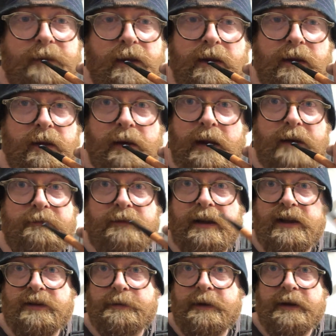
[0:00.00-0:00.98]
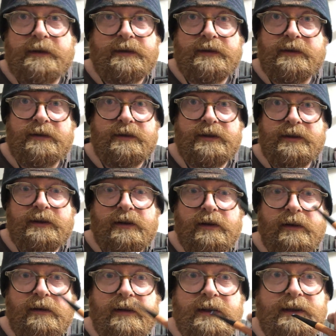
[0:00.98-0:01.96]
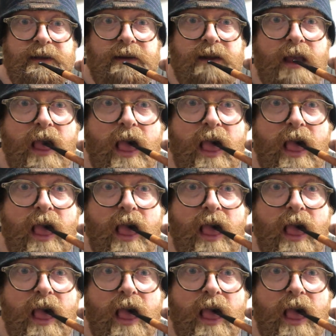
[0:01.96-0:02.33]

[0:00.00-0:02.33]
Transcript: in every aspect, as I just highlighted.